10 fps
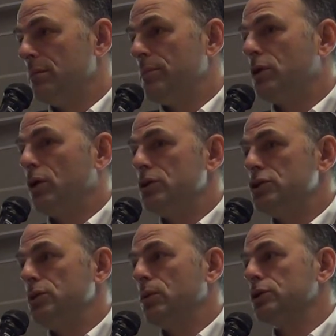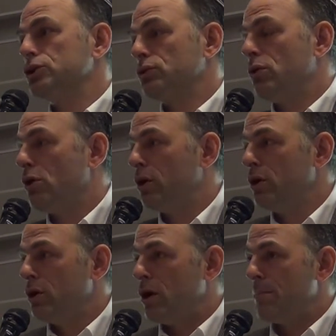because you are
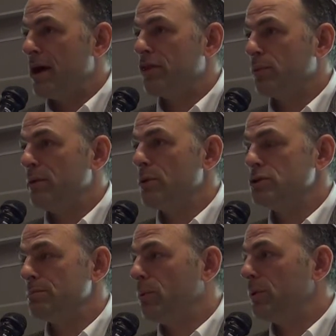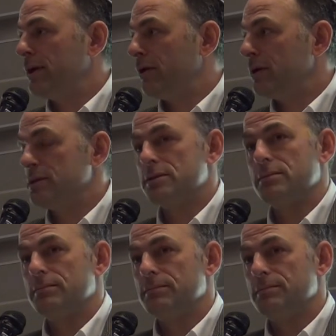strong on my three most important
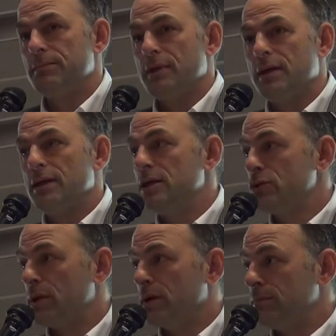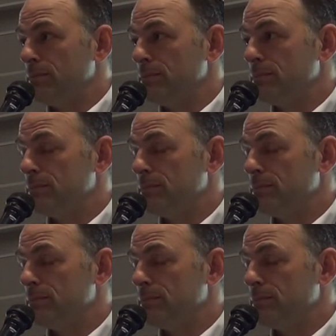areas: Israel,